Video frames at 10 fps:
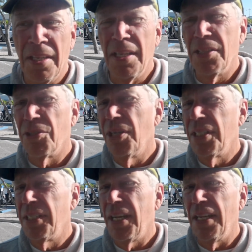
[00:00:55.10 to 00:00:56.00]
It's hard
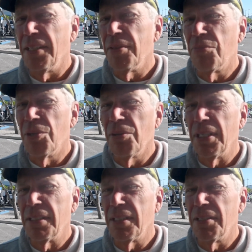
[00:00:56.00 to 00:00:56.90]
to say.
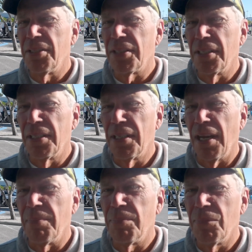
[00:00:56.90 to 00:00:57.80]
Really, since
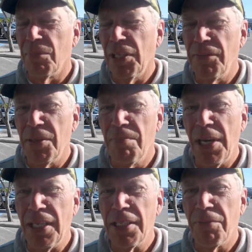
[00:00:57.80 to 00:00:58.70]
I've lived in
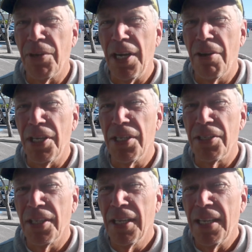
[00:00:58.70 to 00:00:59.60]
many different
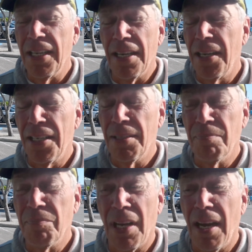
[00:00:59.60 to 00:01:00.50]
areas,
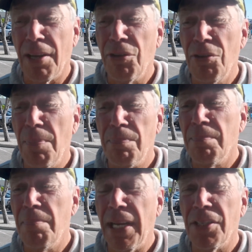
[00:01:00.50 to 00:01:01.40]
I grew up
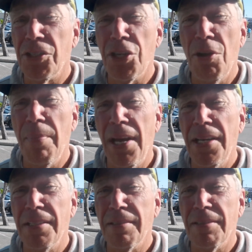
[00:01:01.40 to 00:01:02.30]
making
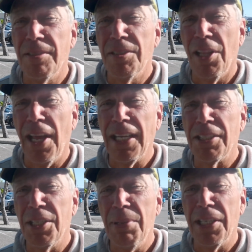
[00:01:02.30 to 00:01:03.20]
snowmen and the
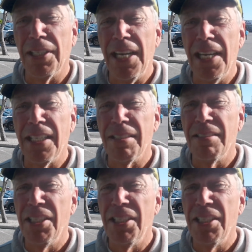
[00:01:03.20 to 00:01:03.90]
likes in the Mid-Atlantic, and